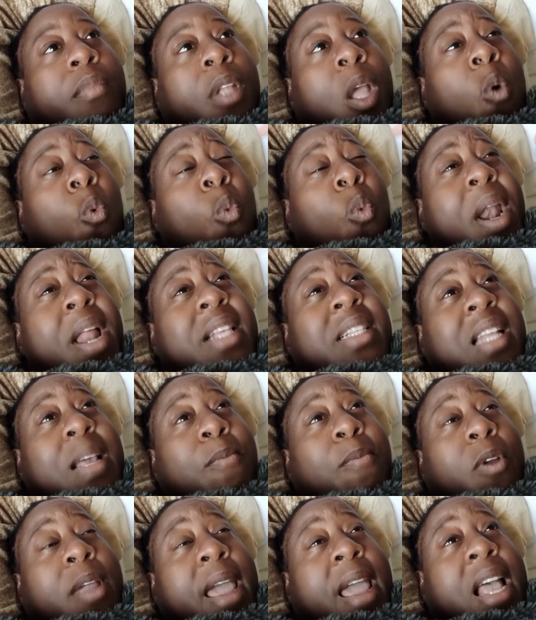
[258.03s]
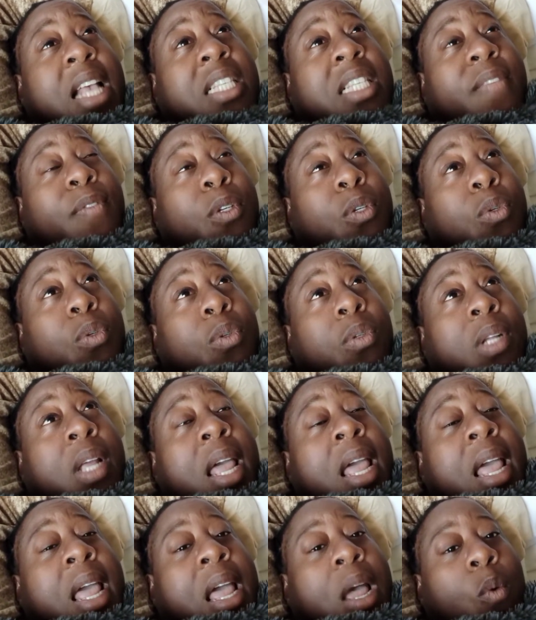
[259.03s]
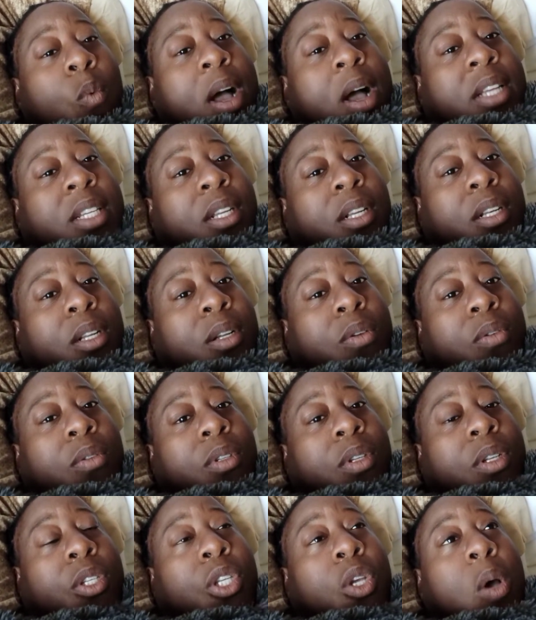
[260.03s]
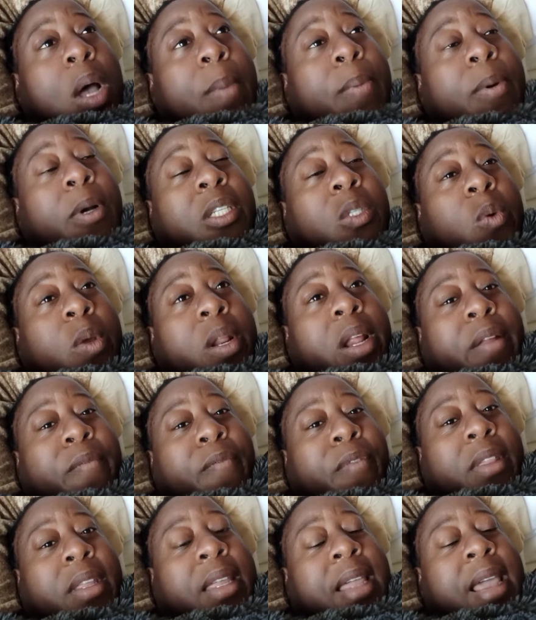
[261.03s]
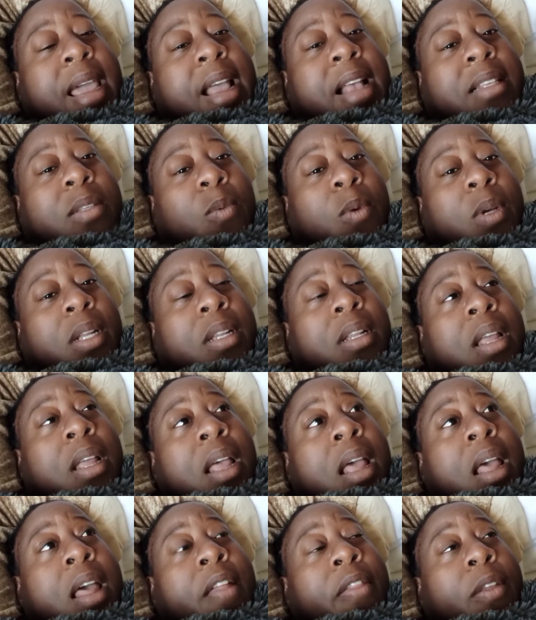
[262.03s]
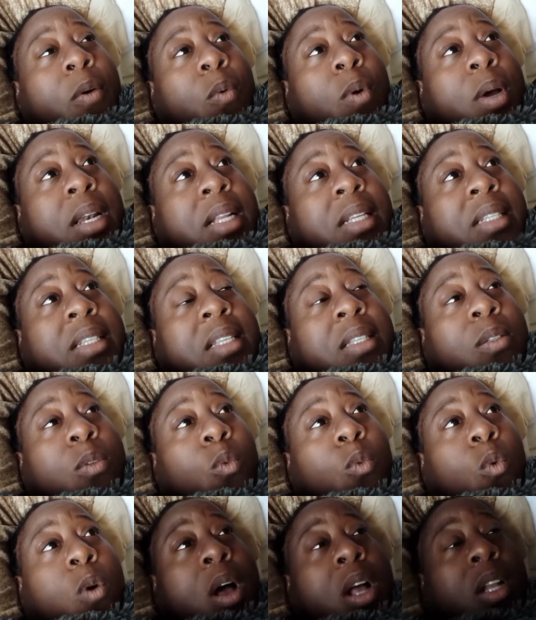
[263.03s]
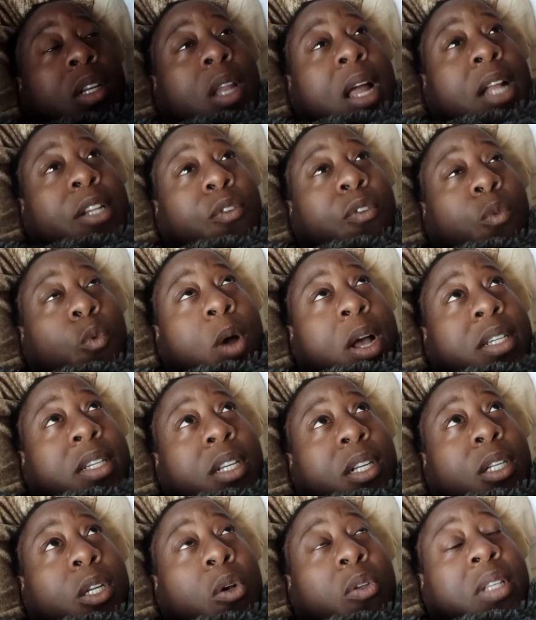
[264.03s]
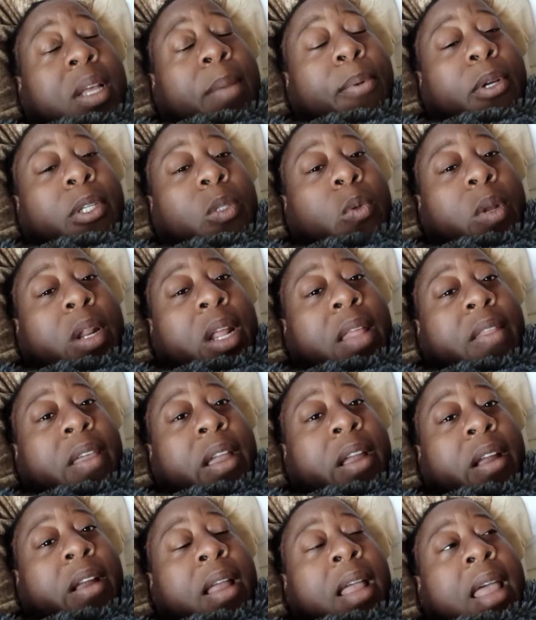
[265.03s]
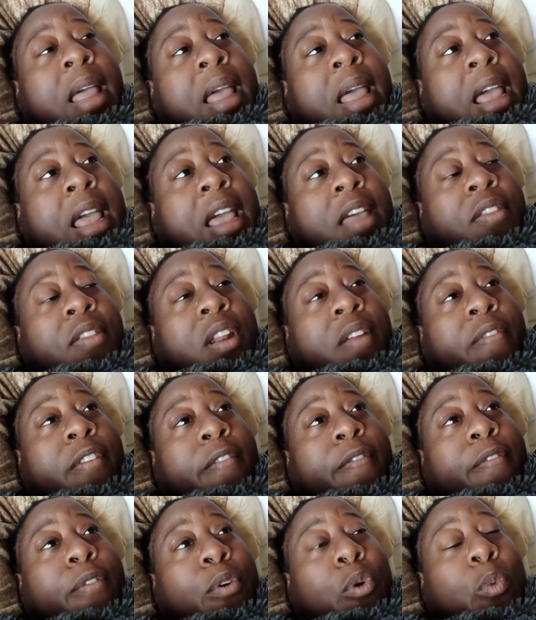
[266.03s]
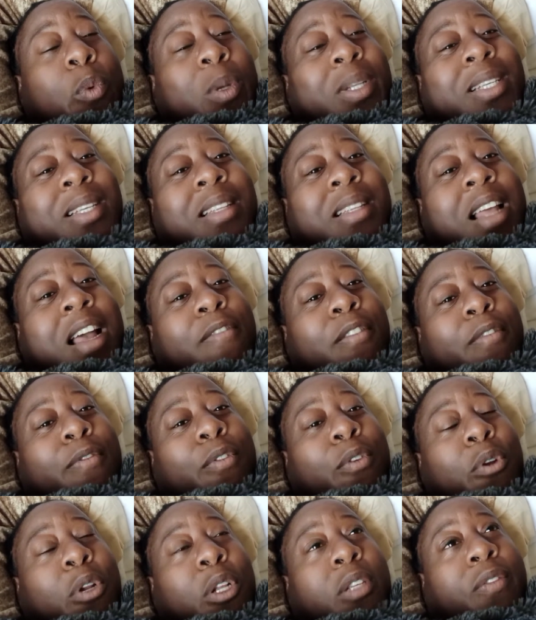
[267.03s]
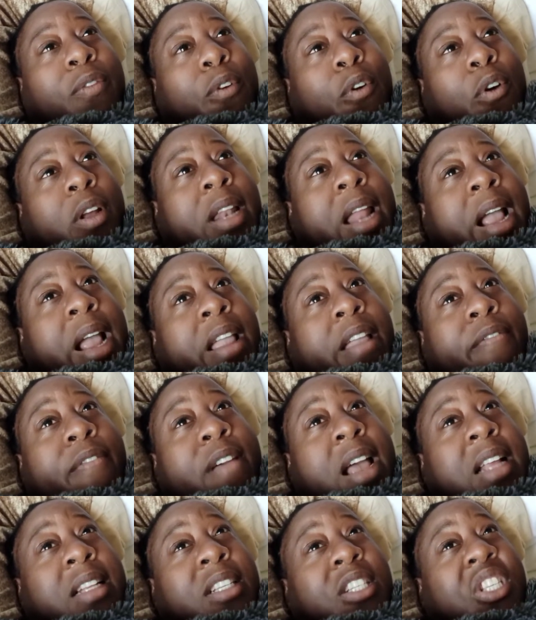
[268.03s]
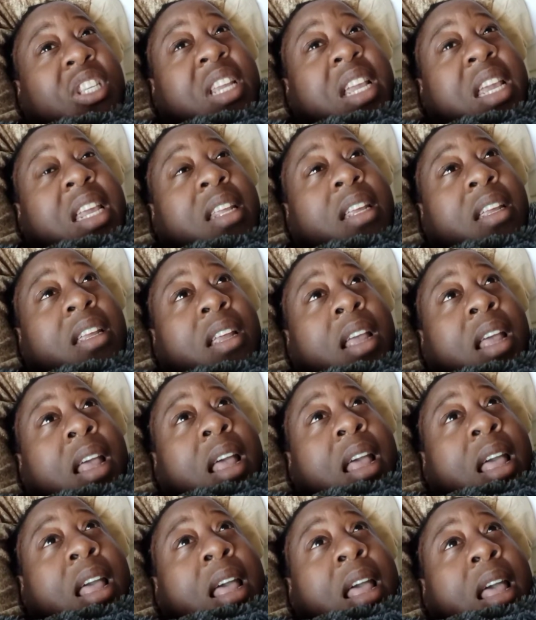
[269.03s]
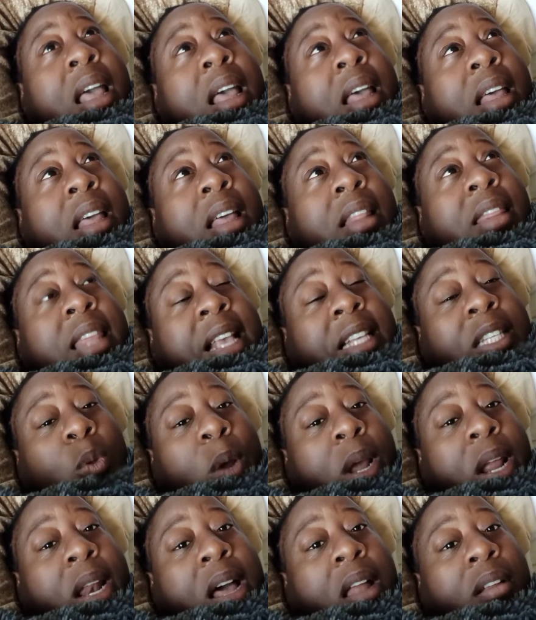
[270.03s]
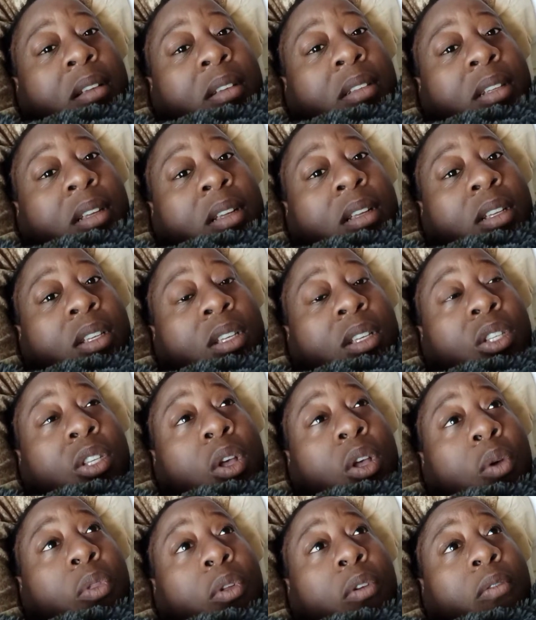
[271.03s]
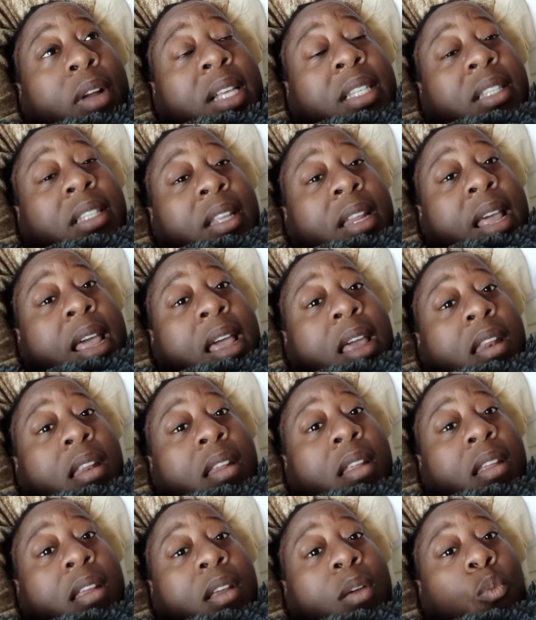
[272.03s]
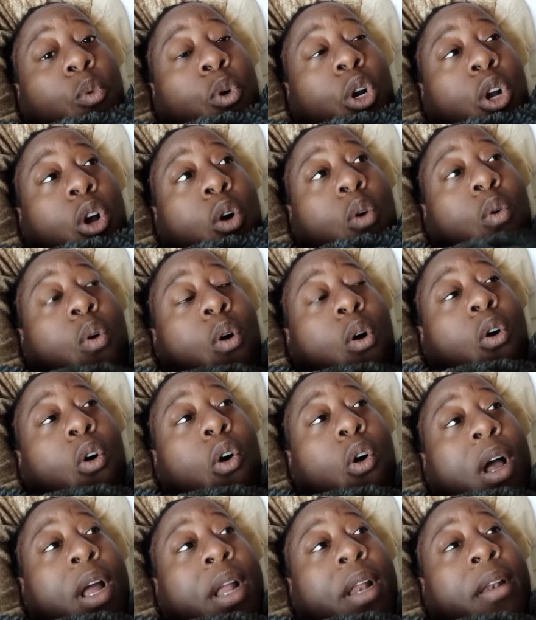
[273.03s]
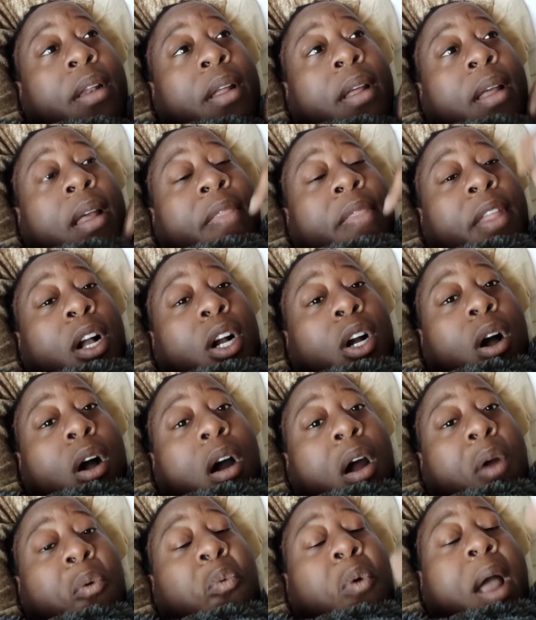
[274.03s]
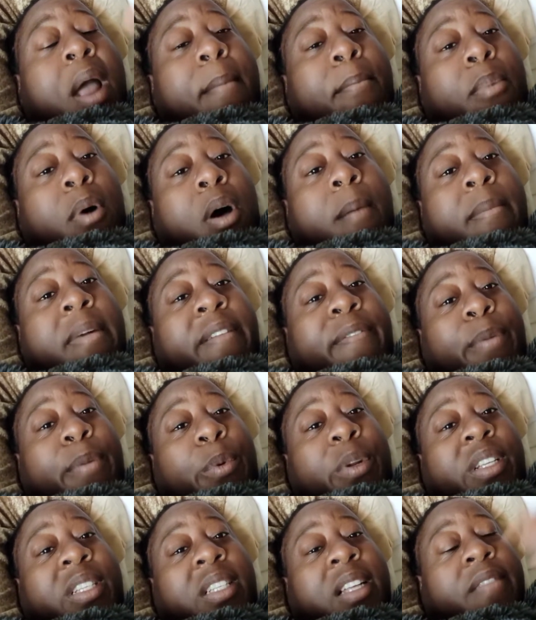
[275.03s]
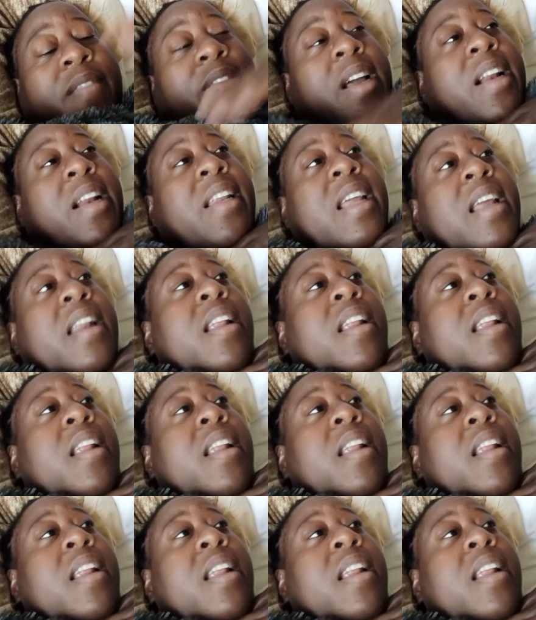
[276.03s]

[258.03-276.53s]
One is labeled gas, food, and washing clothes. So I put 20 in for the gas one. The one that says washing clothes, I put 20 in there. And then for food, which is not for food, is for like if I just need it, that's $20. So the rest of that will go on the card where I bought my food and stuff like that.